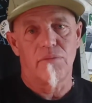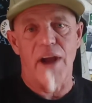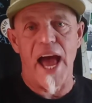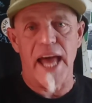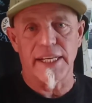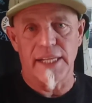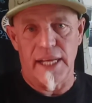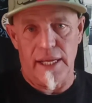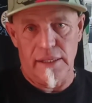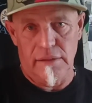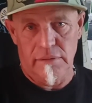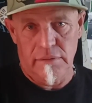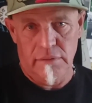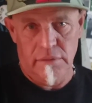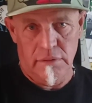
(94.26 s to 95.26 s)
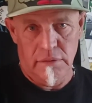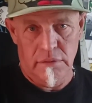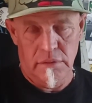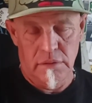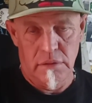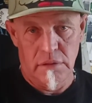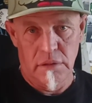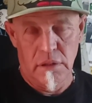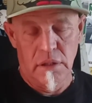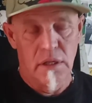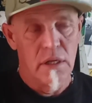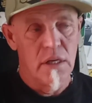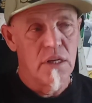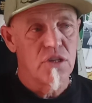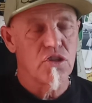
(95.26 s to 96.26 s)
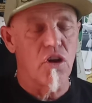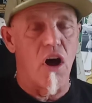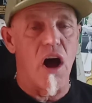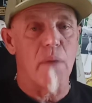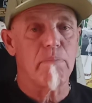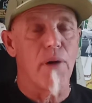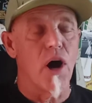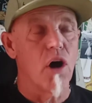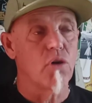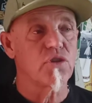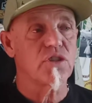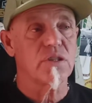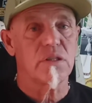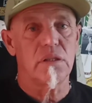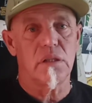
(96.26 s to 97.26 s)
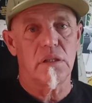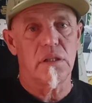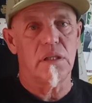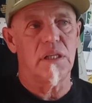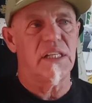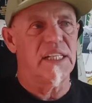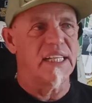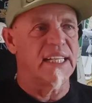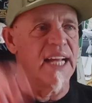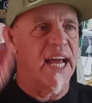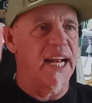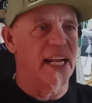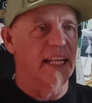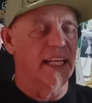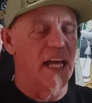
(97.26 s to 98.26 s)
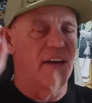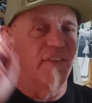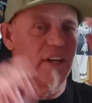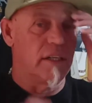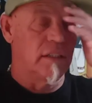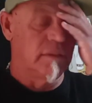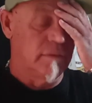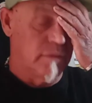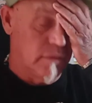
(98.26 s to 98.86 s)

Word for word: RadNet. So post 9/11,